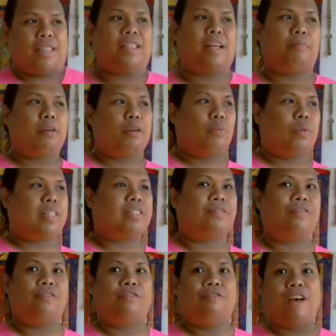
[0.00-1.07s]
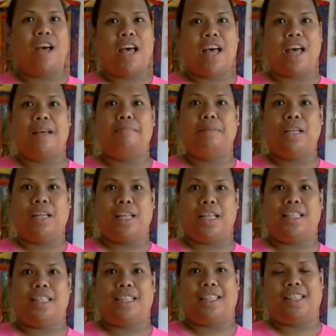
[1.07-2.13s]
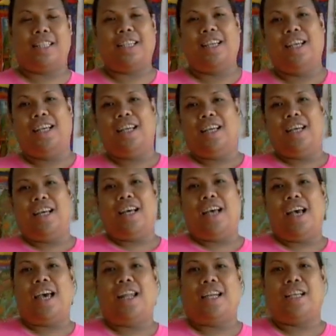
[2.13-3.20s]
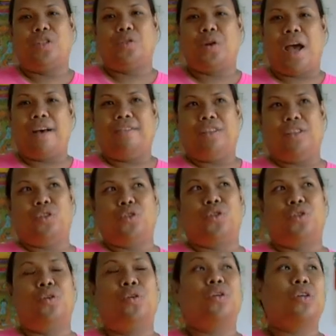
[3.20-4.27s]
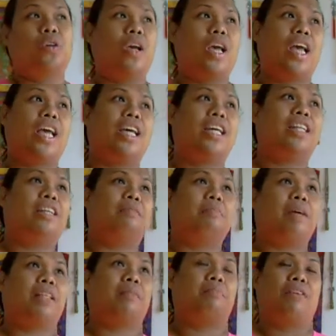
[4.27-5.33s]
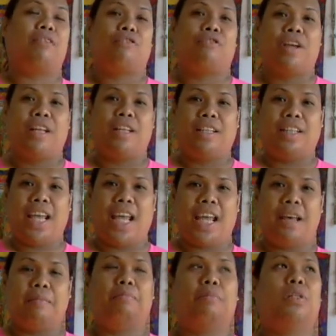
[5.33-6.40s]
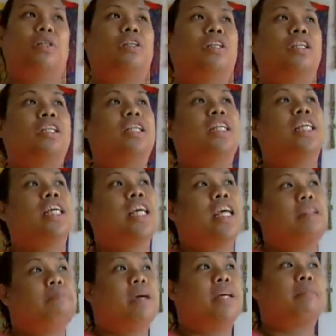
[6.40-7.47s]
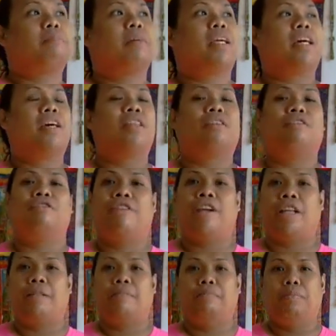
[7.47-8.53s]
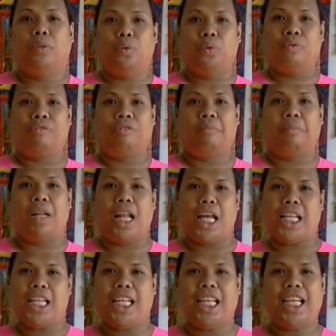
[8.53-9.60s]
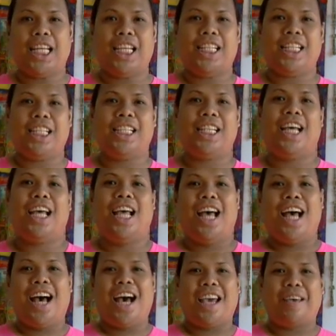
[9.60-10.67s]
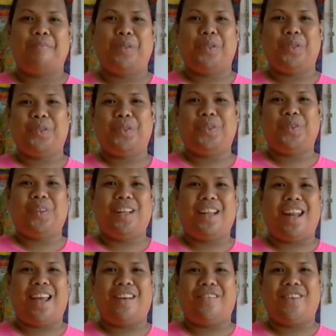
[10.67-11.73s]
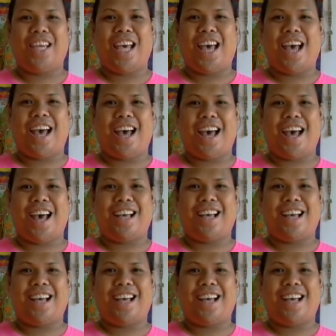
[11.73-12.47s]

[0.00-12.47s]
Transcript: The summer was fabulous, and I traveled to Songyuan and met my friend Campbell, and met my other friend Boo from London. Hi Boo, love ya.